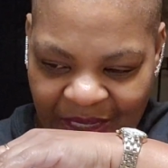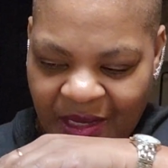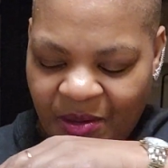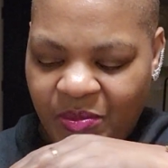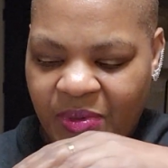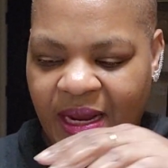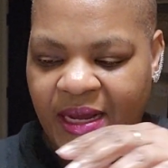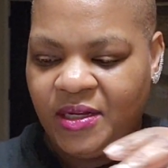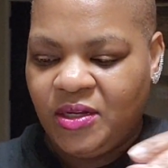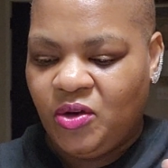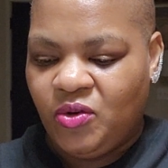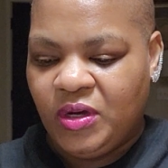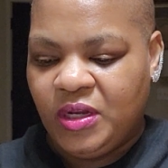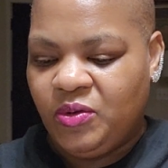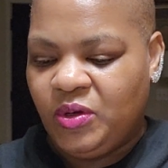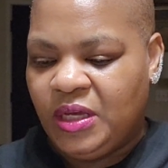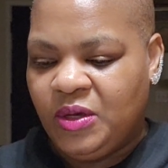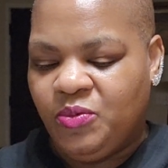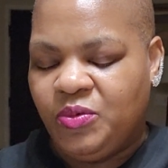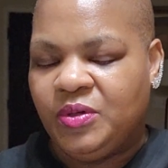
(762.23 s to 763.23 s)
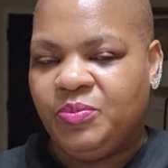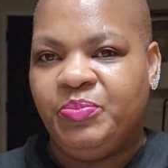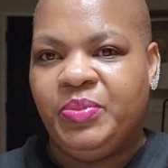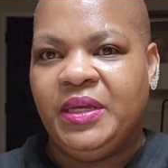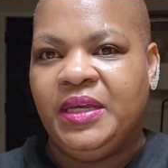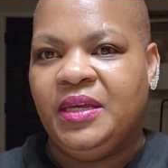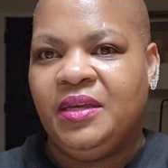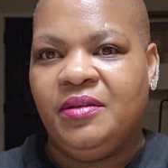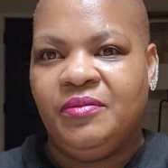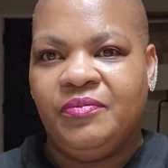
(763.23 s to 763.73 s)
But I know it would
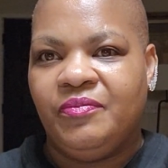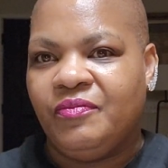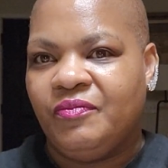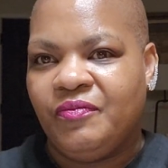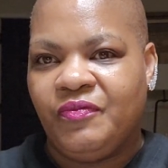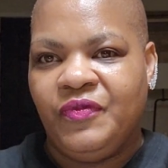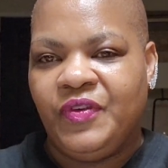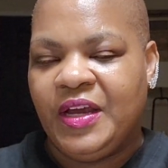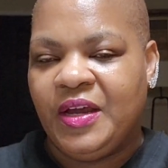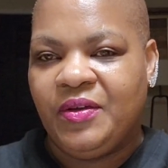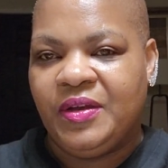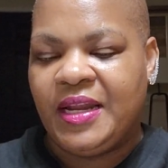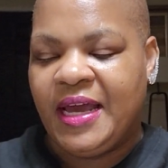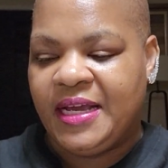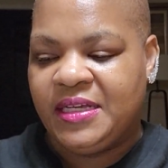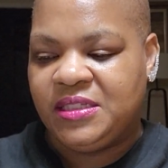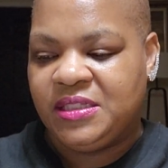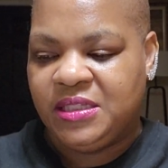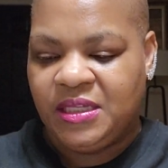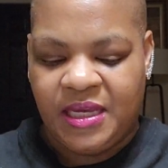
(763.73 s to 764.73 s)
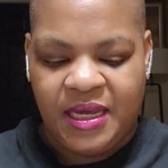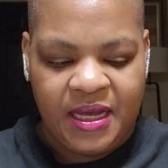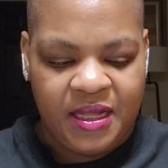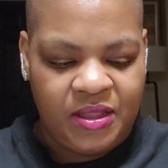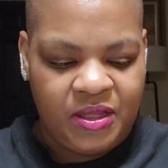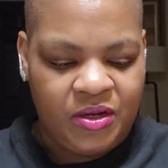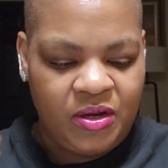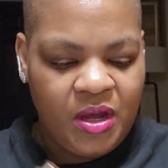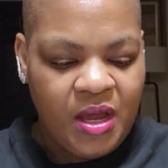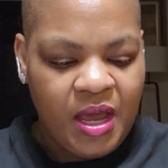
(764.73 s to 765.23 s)
be very nice
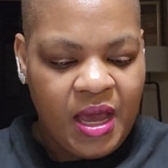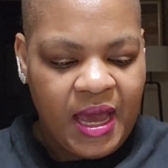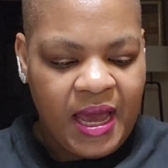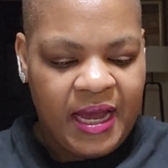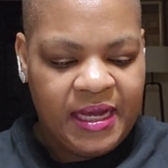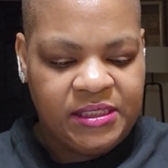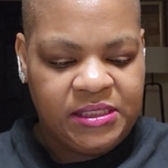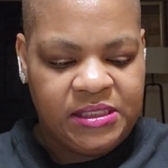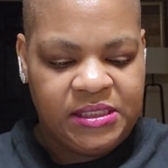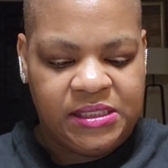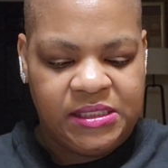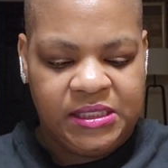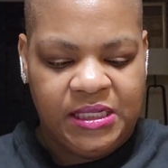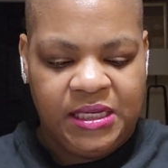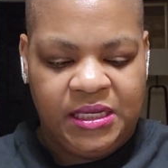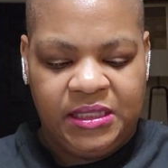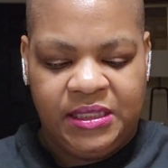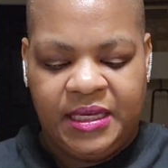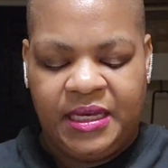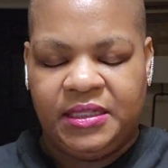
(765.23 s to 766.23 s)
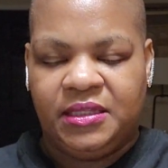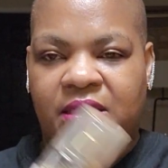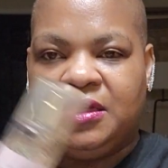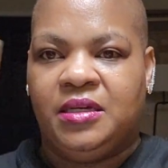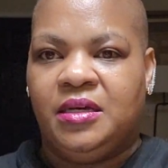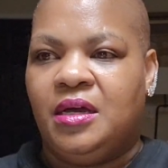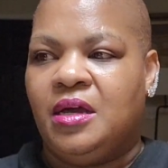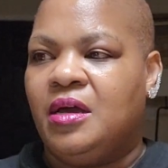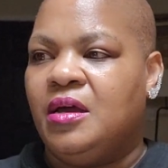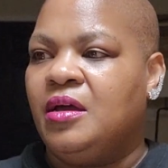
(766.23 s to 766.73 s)
together. I just think that
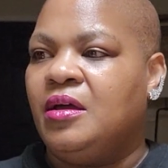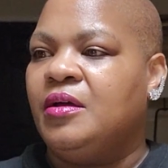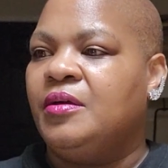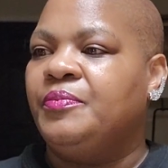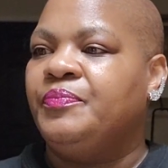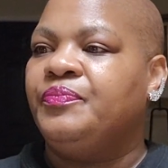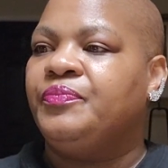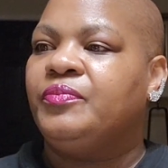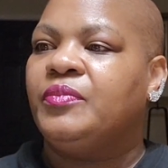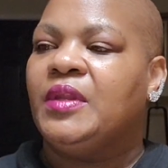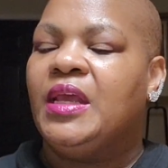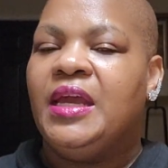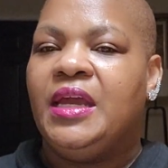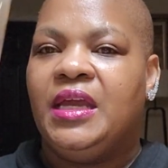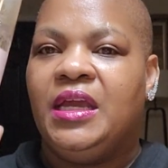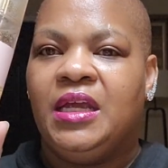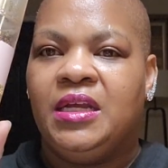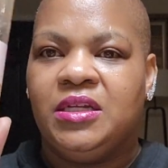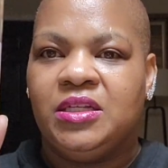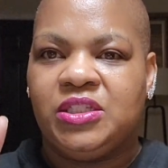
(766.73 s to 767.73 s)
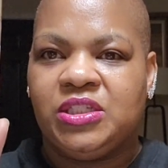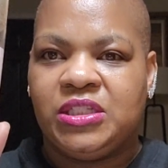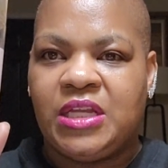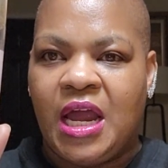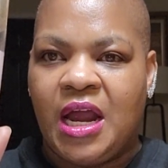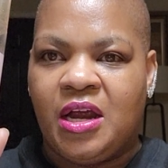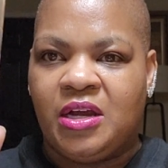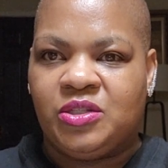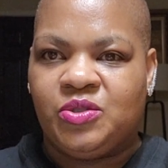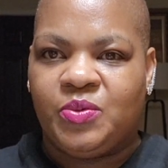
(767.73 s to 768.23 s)
the In the
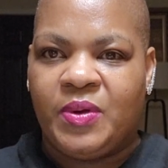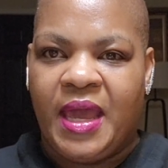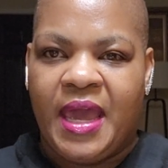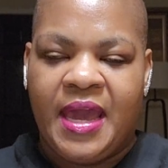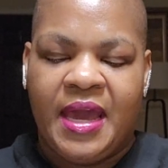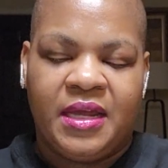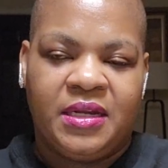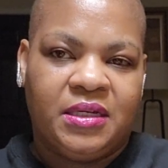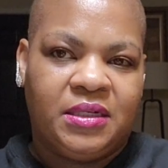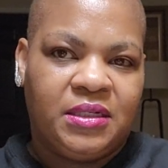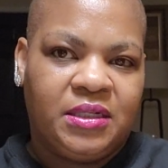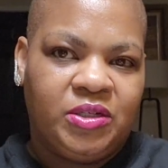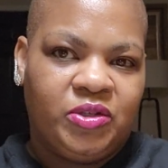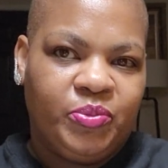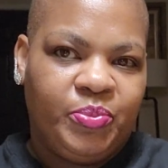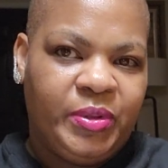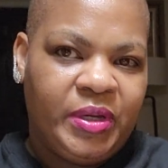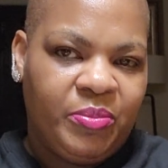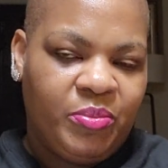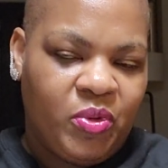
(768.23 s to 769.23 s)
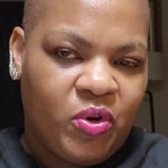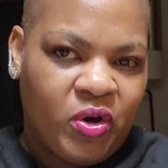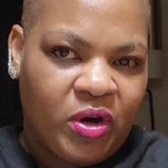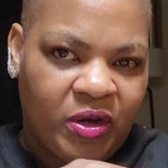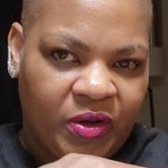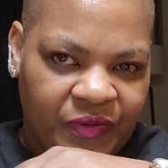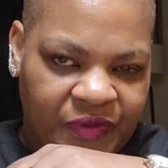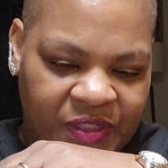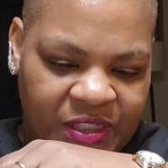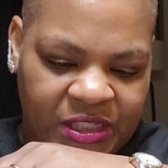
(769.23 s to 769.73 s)
Stars will add a little bit more
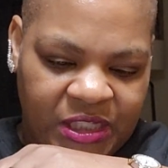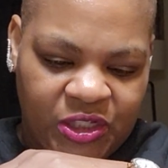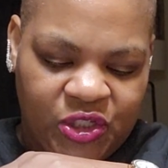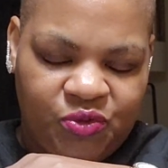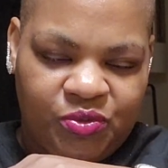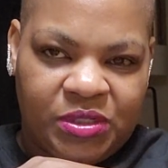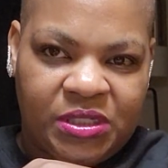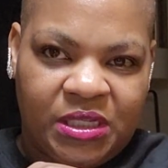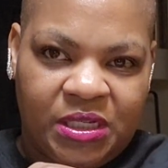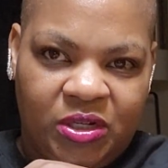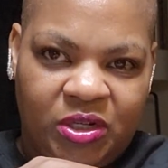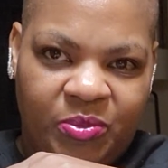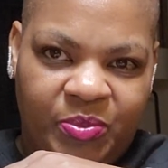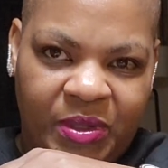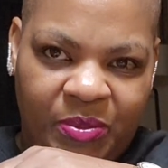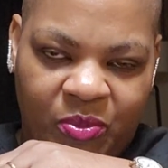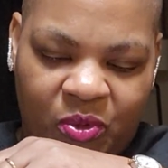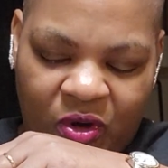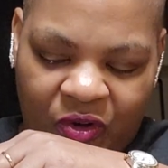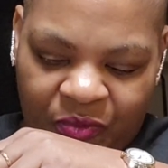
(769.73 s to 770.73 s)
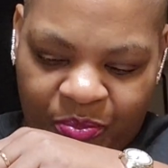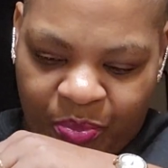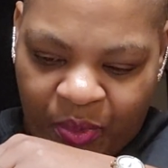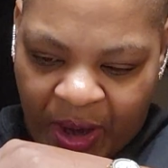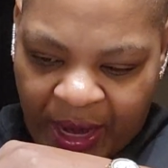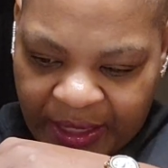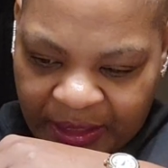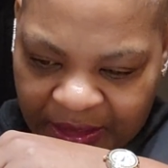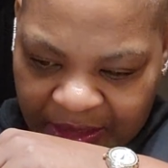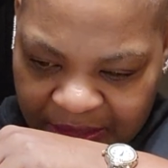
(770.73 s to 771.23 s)
of citrus, a little bit more of
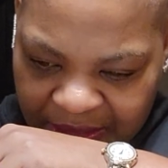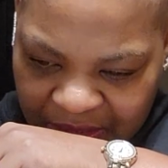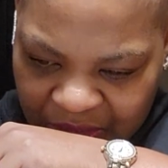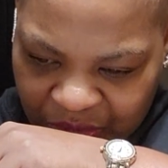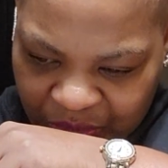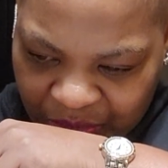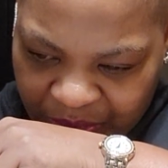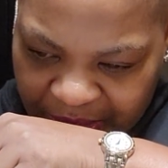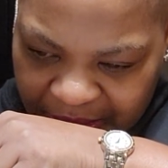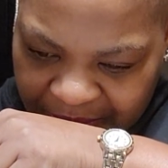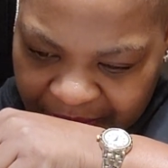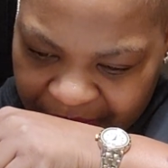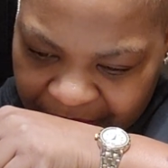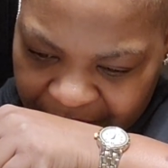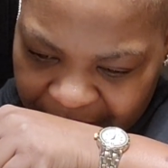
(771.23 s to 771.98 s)
brightness to it.